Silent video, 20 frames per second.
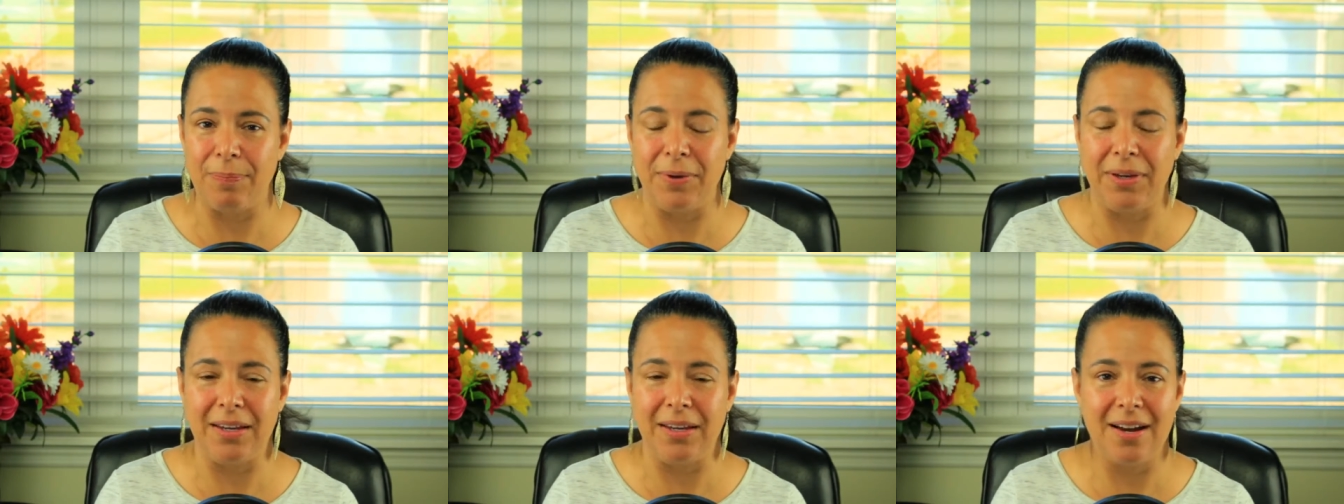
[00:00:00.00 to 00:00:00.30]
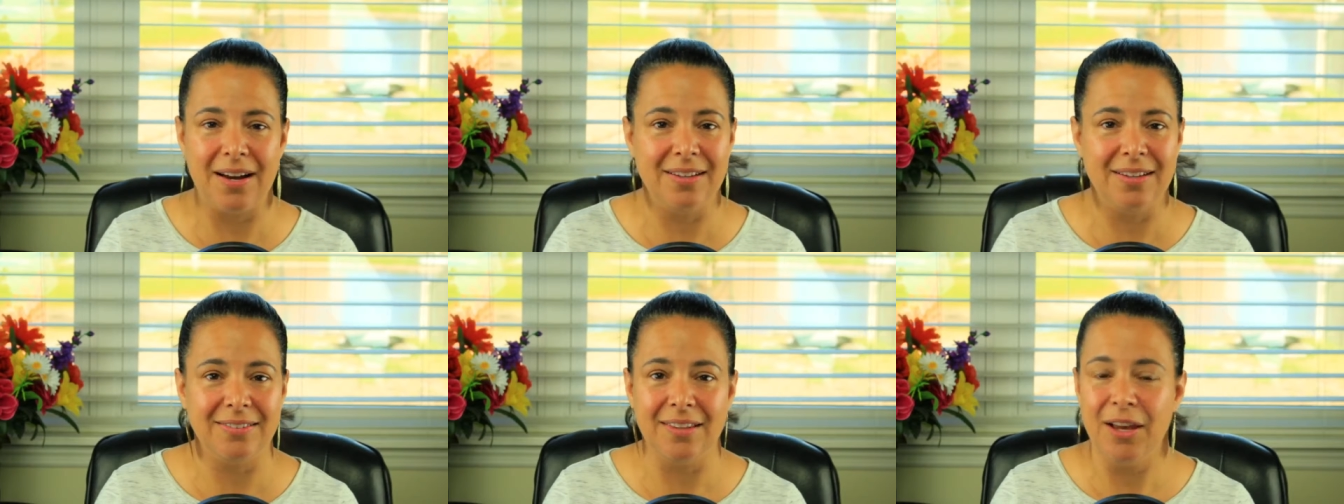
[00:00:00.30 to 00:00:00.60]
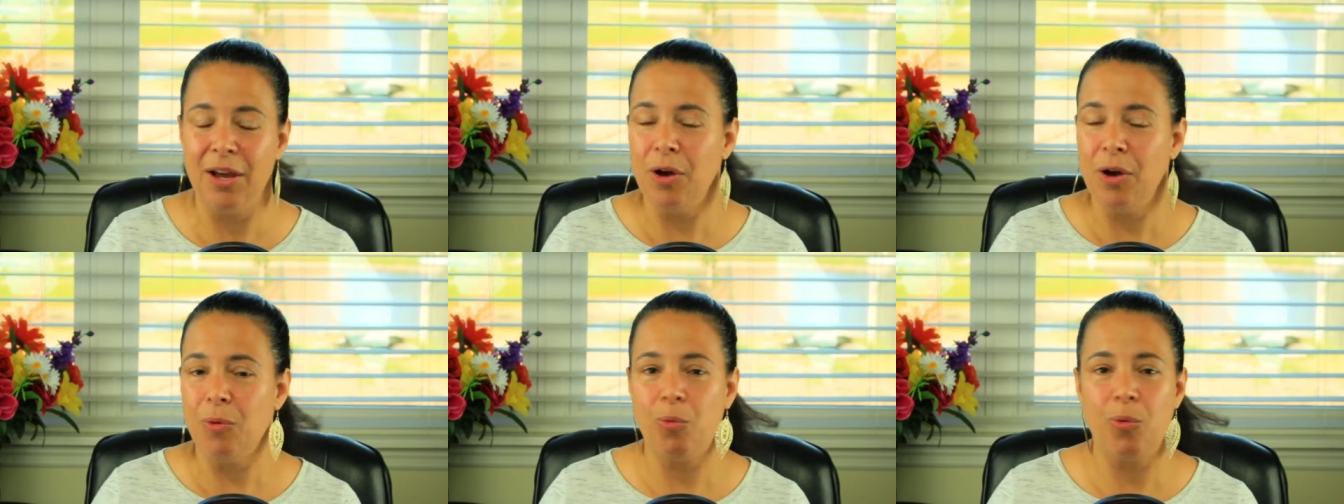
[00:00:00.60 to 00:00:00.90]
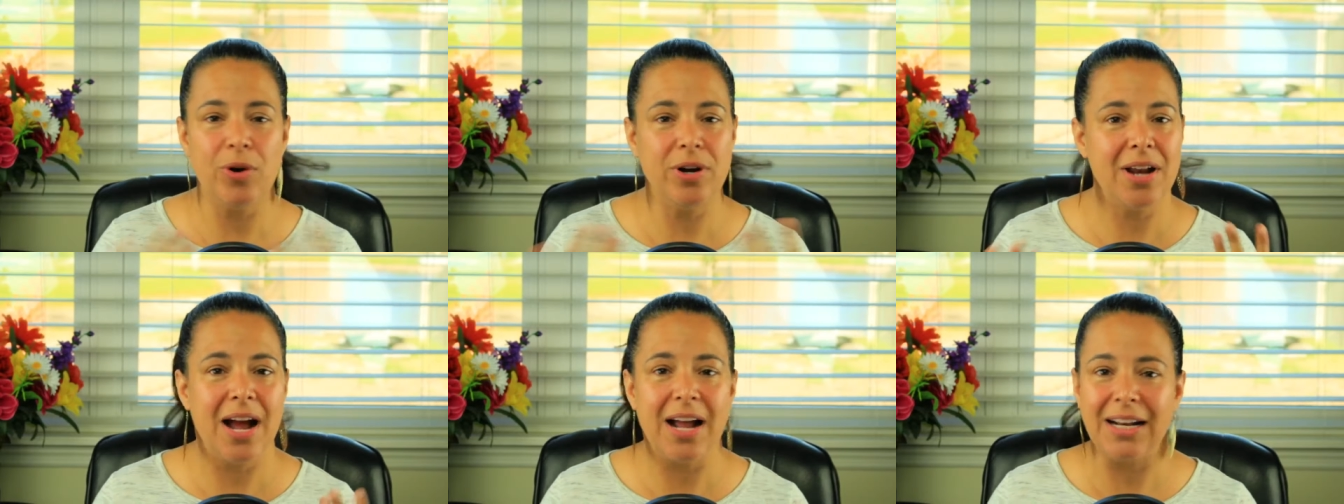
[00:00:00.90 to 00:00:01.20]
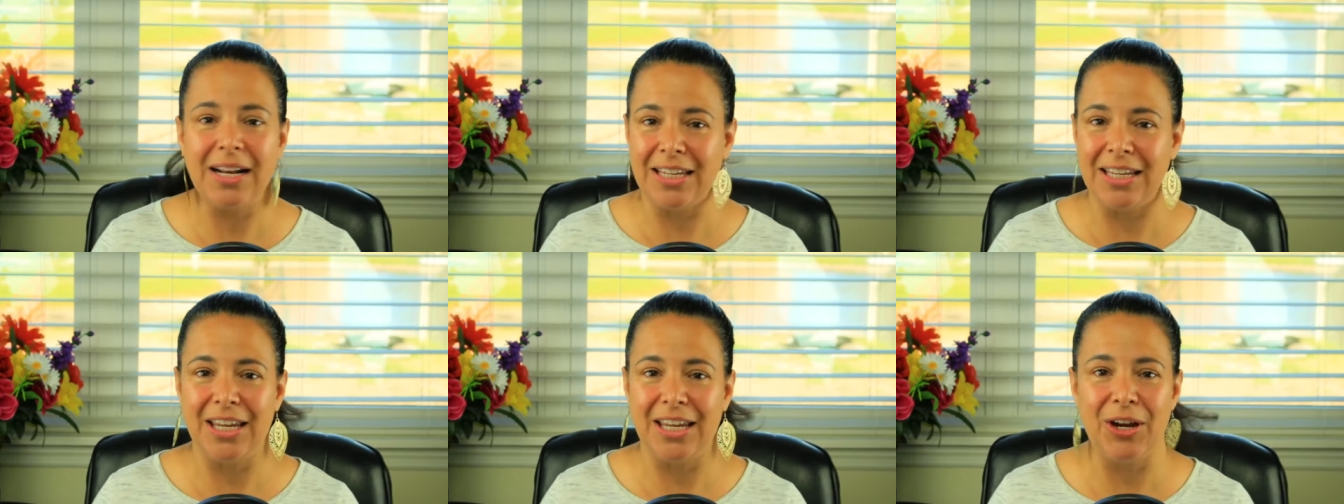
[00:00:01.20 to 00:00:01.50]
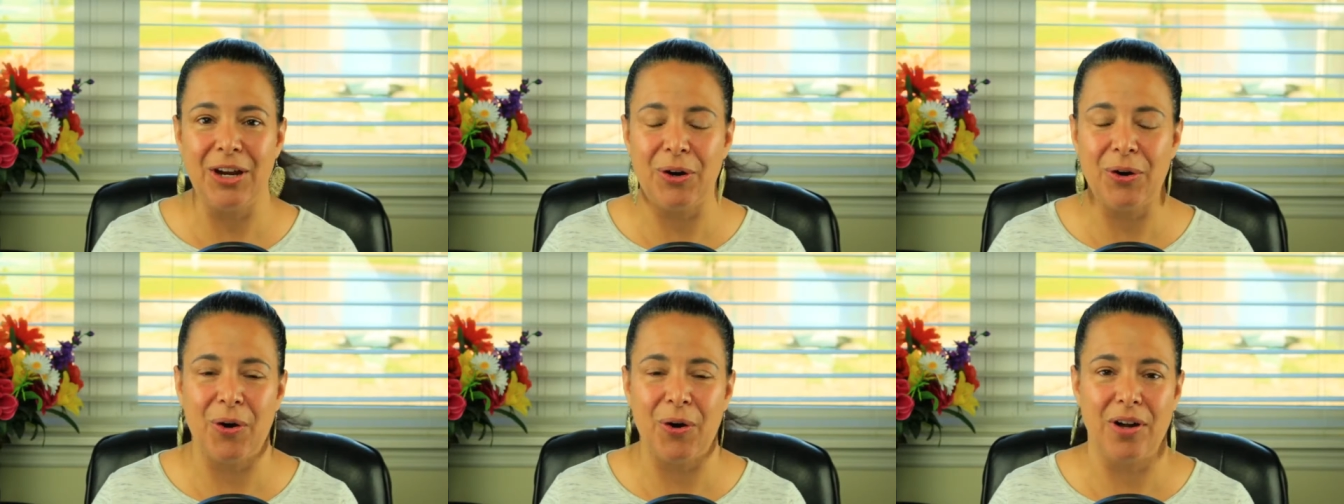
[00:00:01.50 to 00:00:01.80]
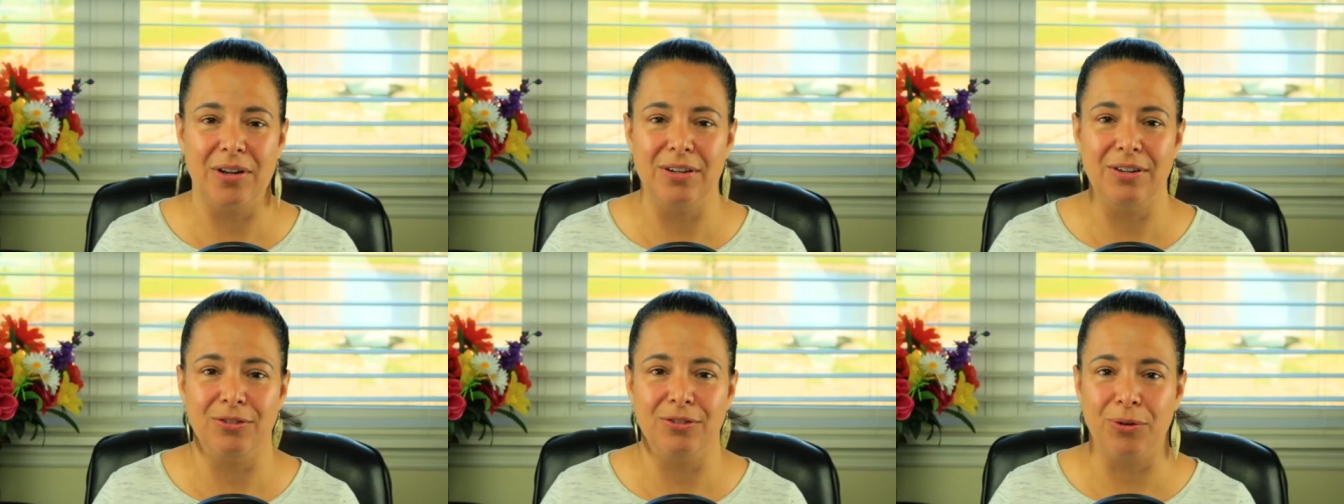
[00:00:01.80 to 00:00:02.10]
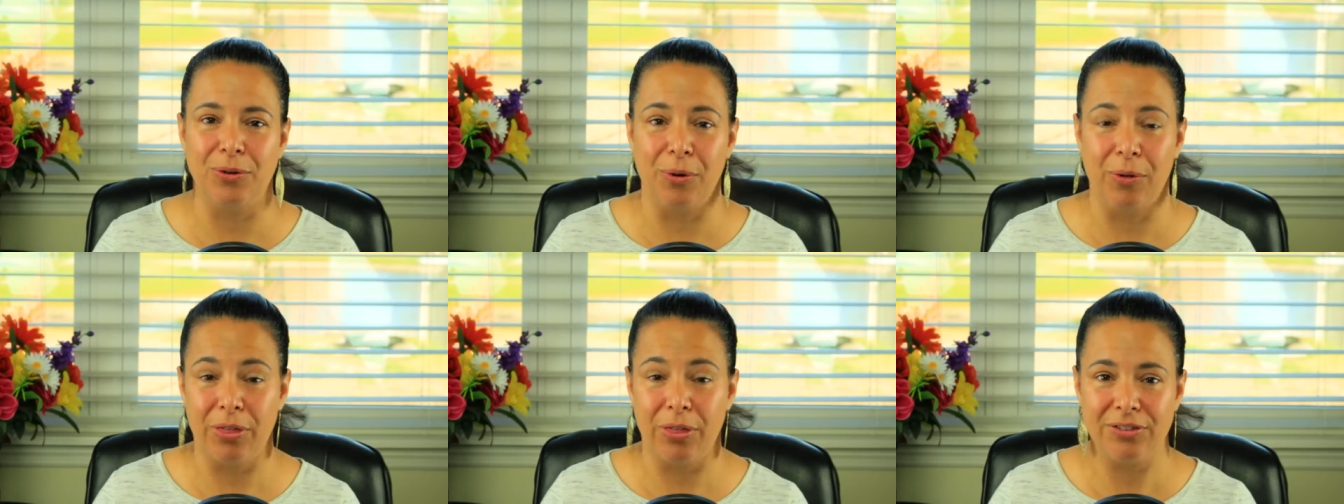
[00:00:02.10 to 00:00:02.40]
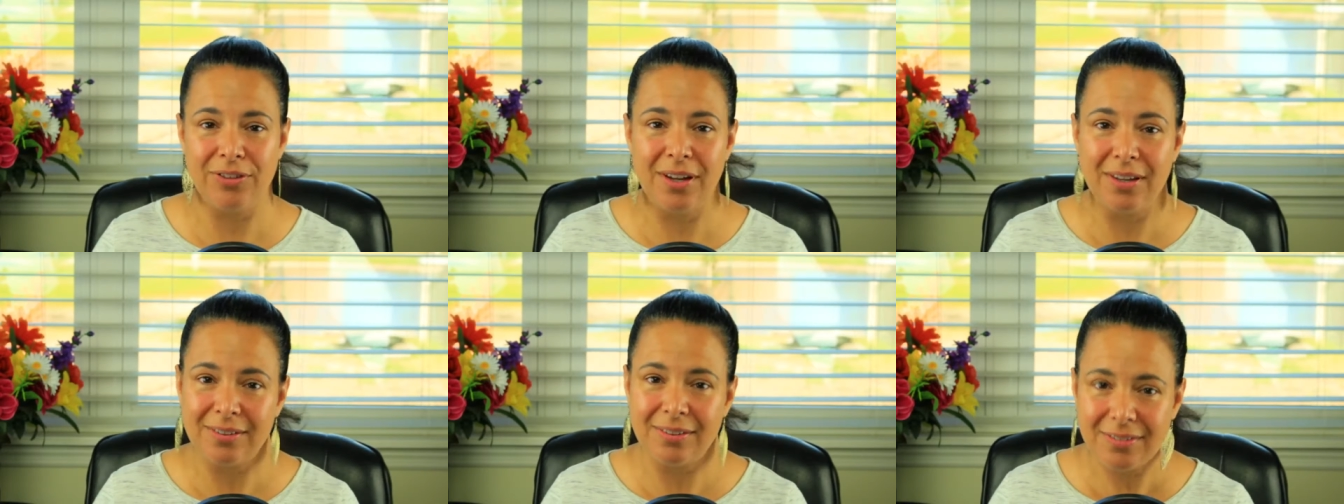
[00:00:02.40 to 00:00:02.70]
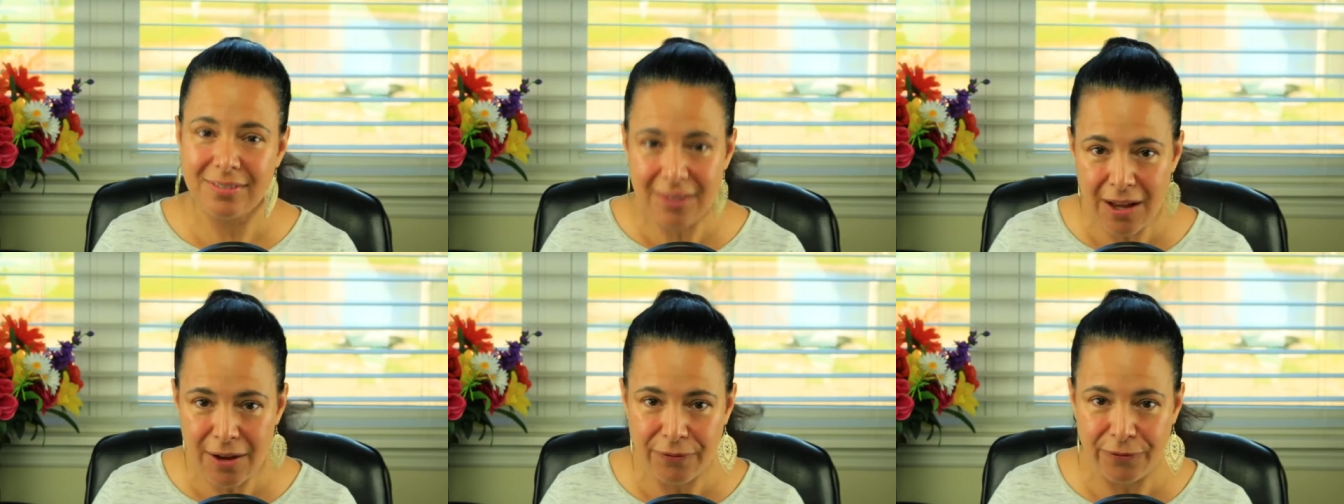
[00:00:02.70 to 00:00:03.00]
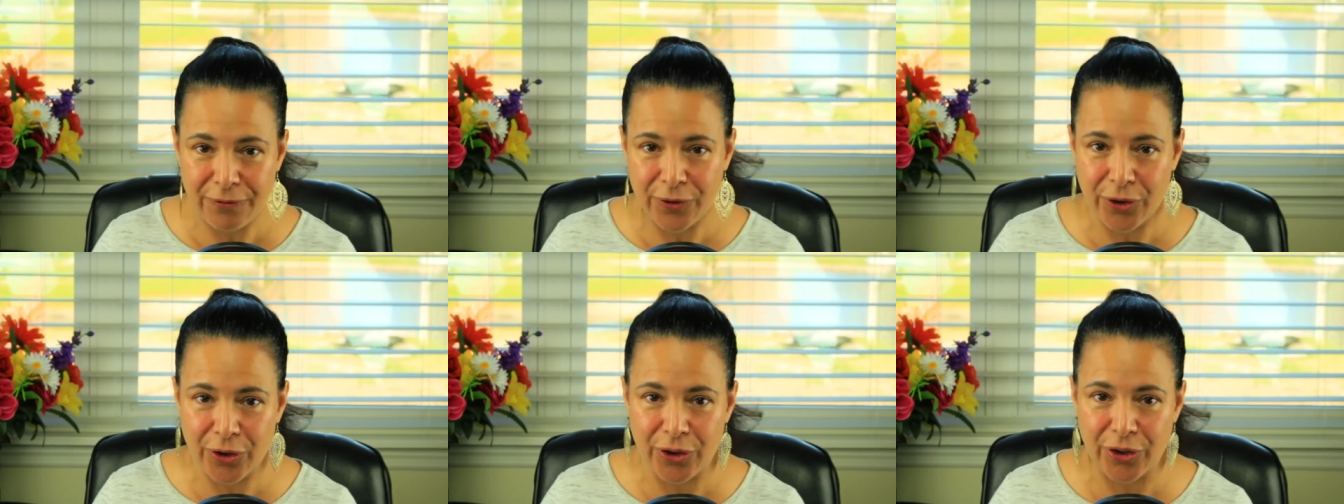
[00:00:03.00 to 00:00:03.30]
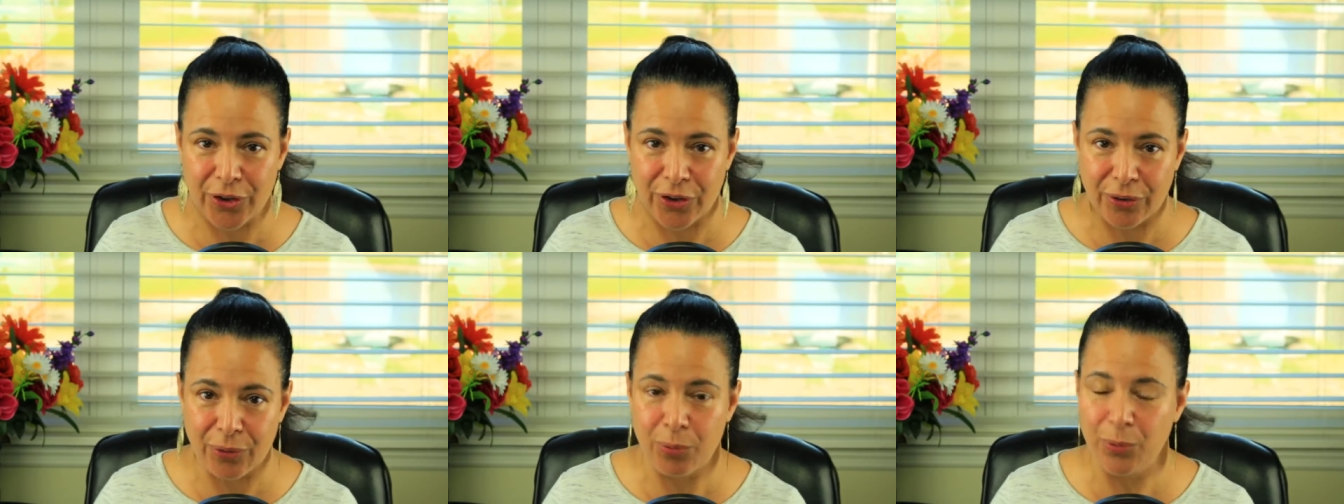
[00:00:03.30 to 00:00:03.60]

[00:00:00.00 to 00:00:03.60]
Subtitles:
because we're not here on this earth to suffer.